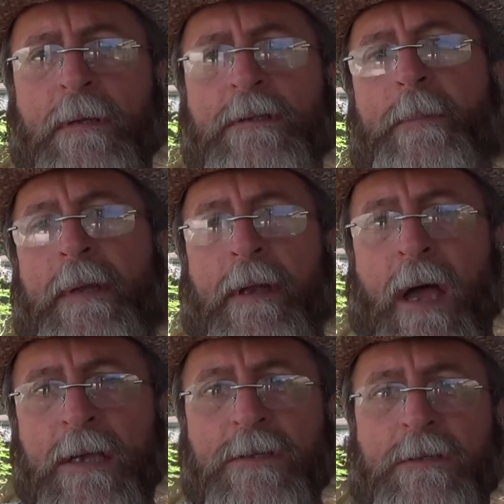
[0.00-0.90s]
to be
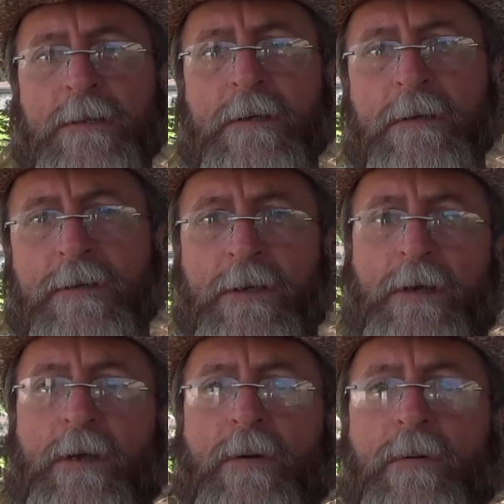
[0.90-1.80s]
nice to
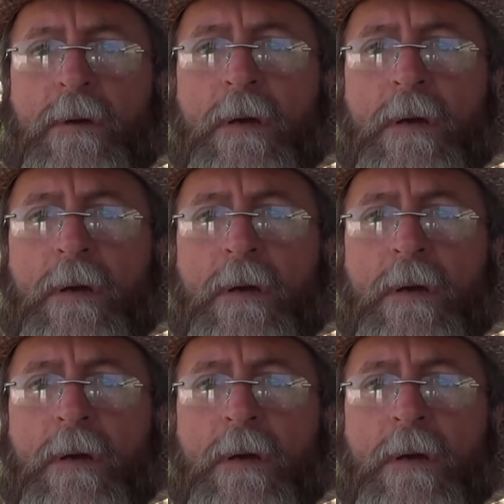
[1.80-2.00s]
you,